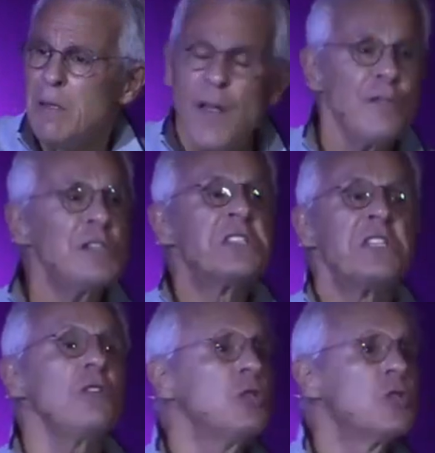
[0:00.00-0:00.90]
Love is
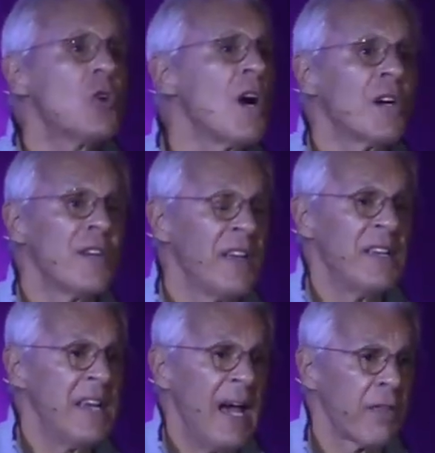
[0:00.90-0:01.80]
still stronger
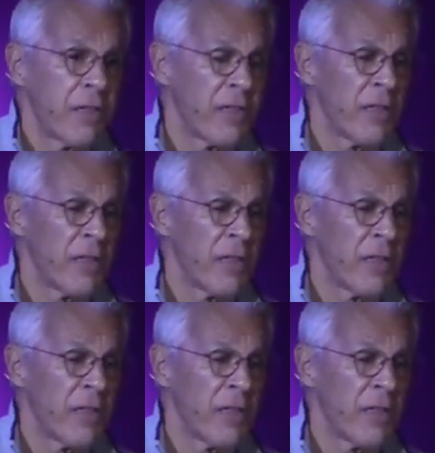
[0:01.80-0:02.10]
than death.